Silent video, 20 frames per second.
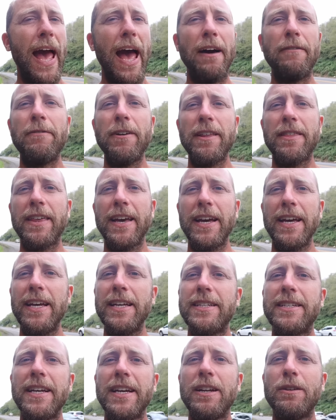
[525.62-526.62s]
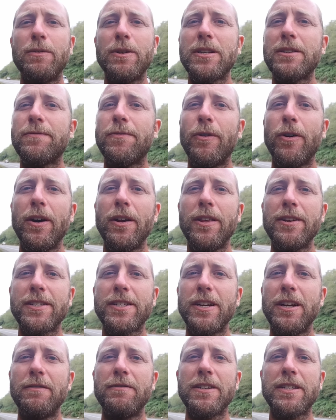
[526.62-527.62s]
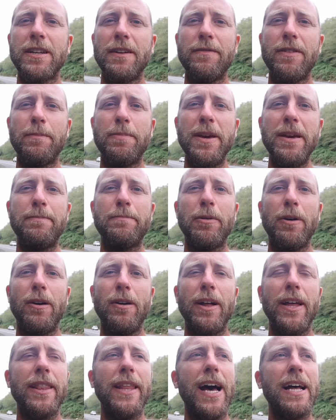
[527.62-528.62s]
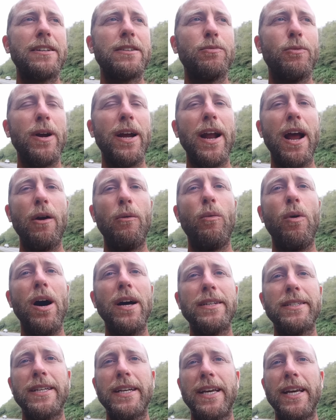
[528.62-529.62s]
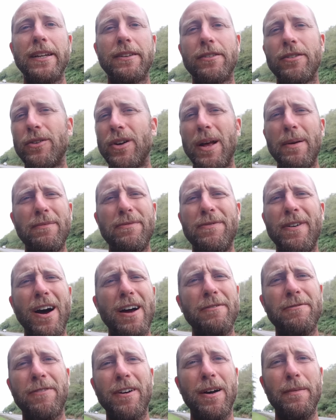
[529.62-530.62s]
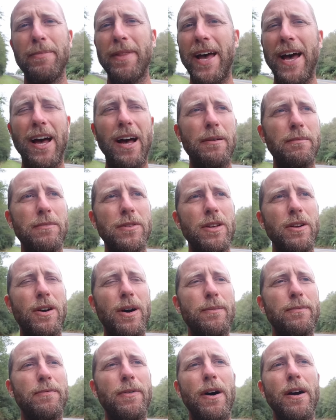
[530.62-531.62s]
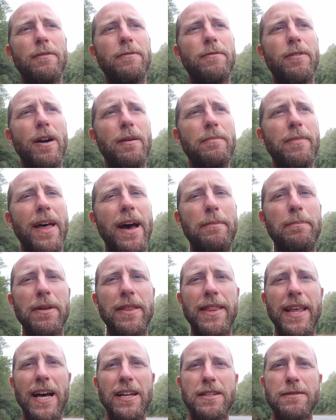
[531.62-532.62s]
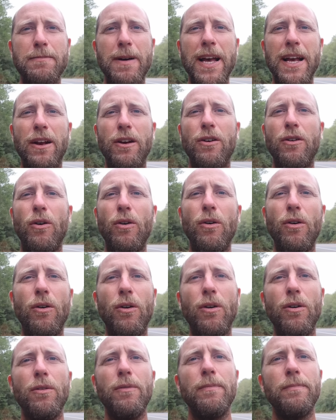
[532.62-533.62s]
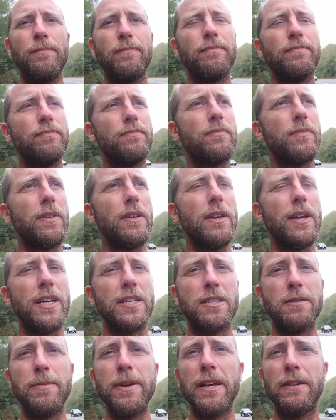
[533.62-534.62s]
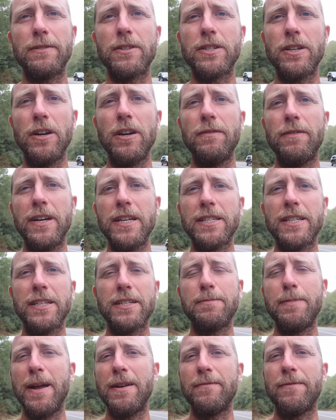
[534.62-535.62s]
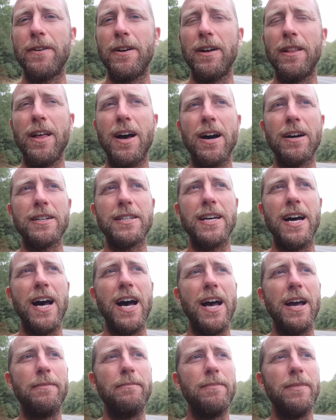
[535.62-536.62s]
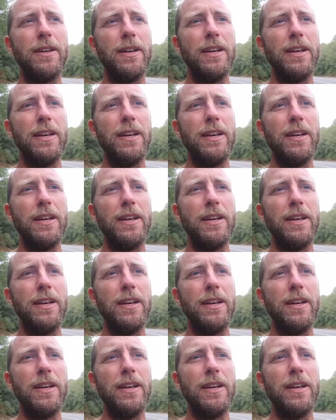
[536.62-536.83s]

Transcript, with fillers: everything he did was for the service of the people and that's what I want to get to and I'm far from that. I'm you know, I'm far from that, but that's my goal is to be of service. It's been for a long time.